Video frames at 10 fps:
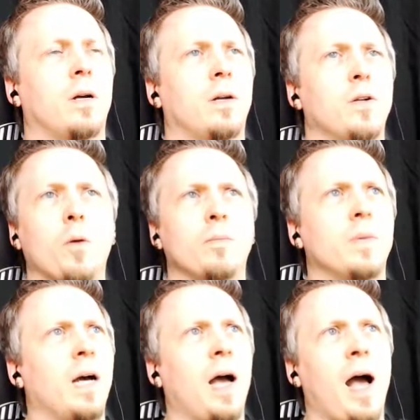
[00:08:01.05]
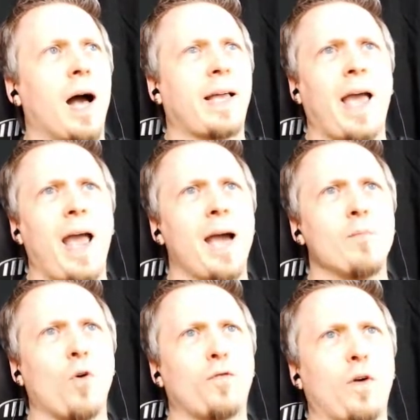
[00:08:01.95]
Nope, I can't add
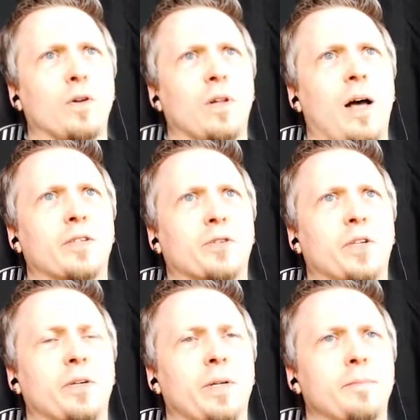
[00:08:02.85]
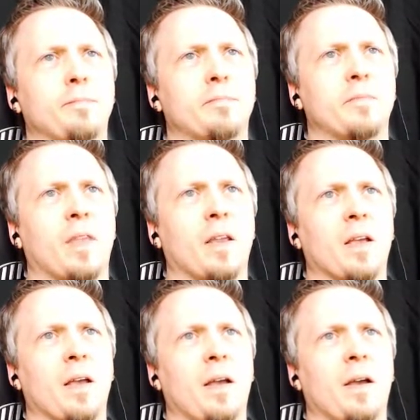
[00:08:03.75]
more fertilizer to it.
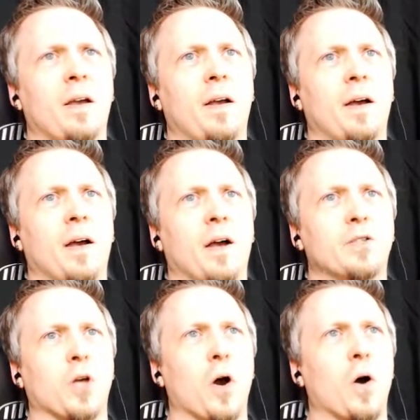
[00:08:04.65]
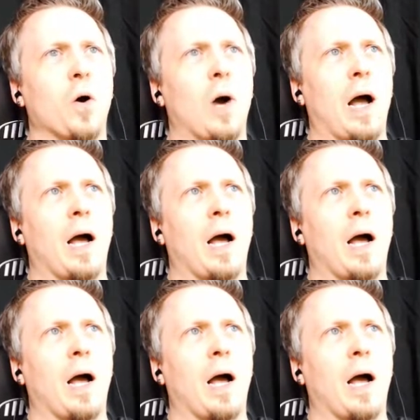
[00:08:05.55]
So